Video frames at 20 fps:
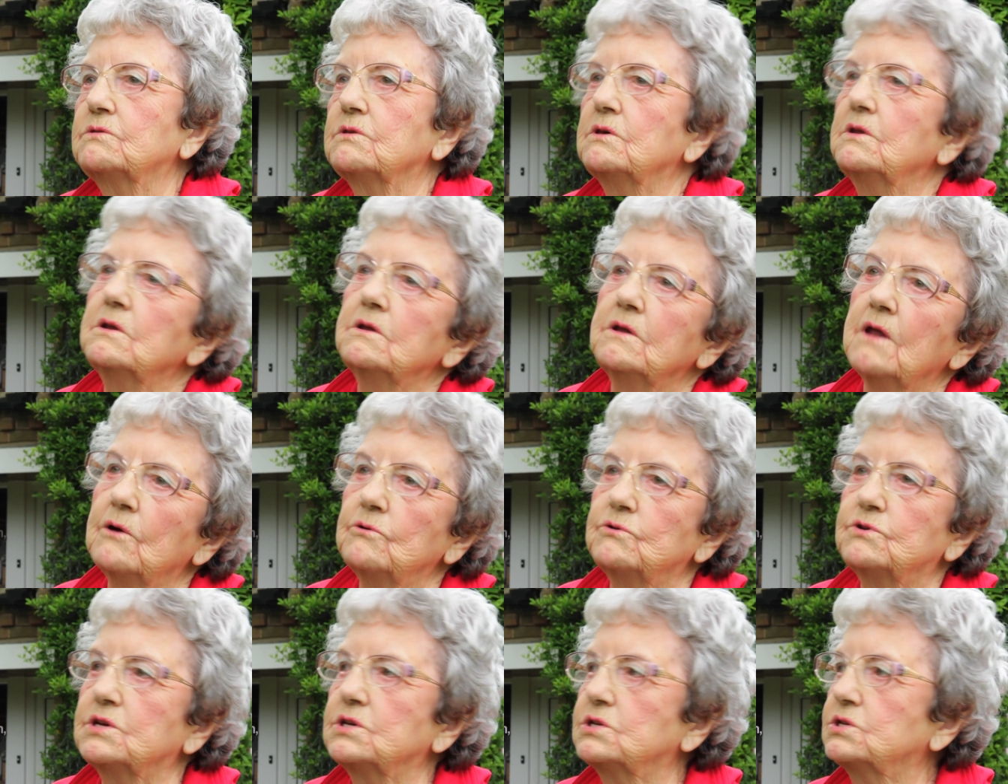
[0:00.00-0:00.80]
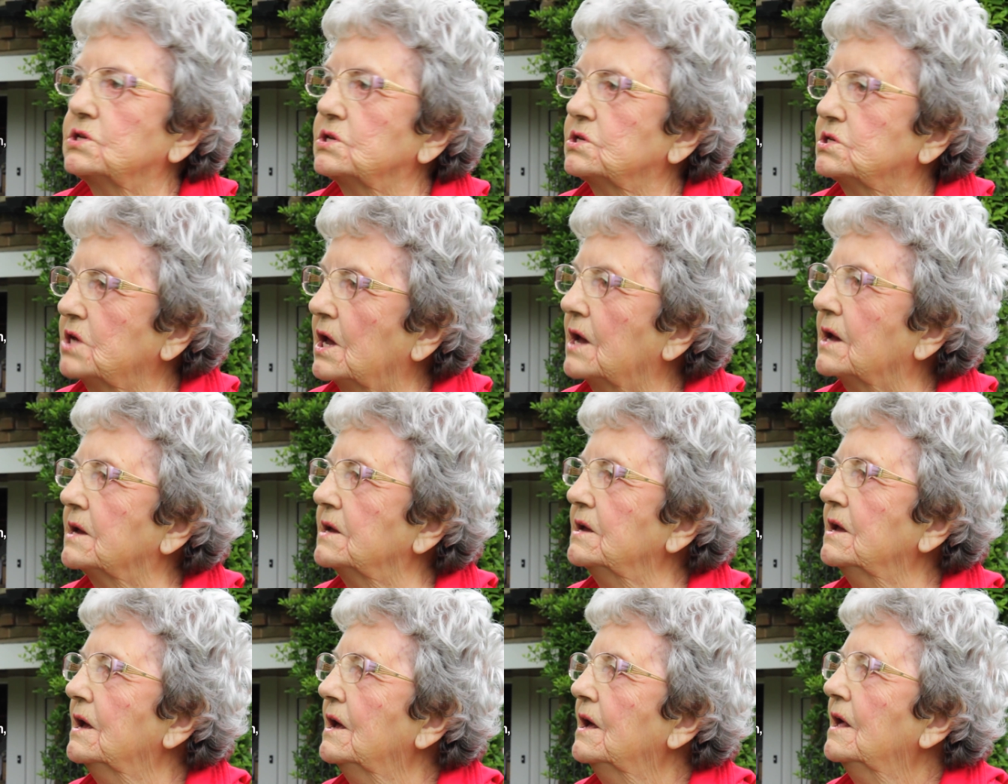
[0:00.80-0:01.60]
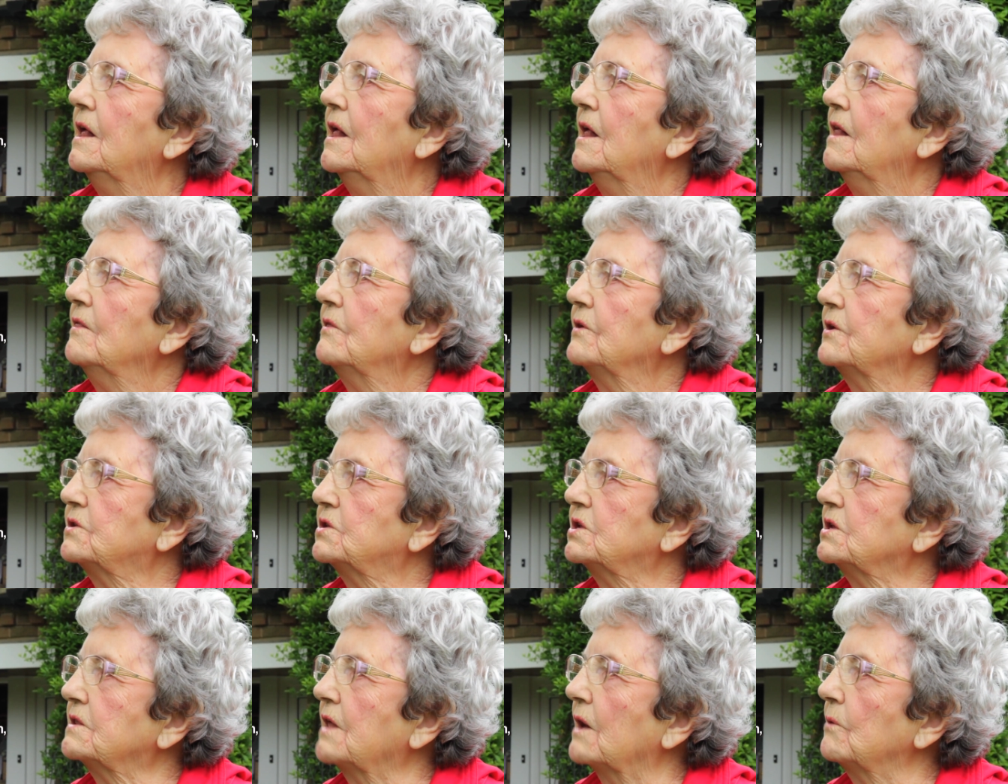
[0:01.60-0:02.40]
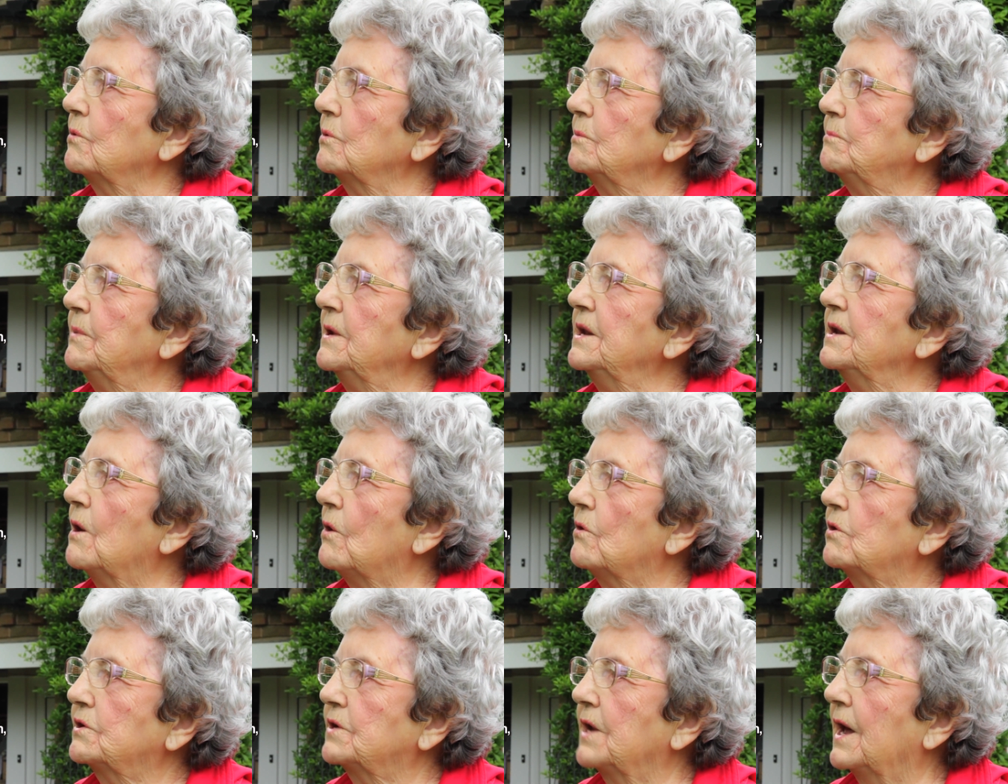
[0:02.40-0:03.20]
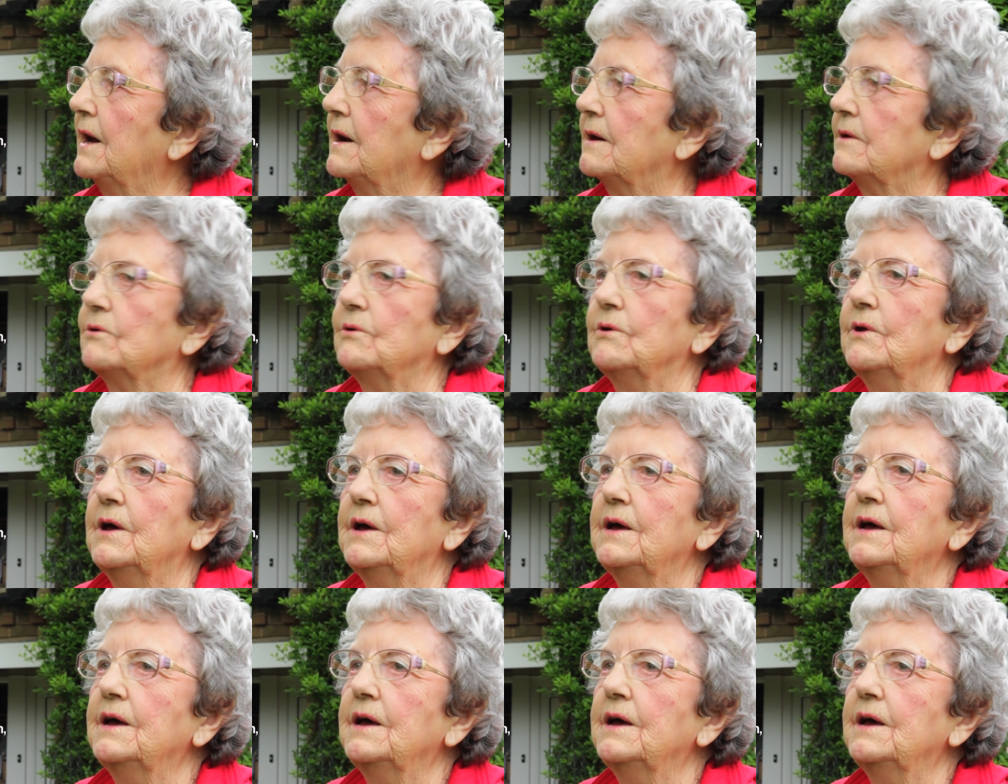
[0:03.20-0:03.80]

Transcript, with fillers: a notice to say that they would be knocked down.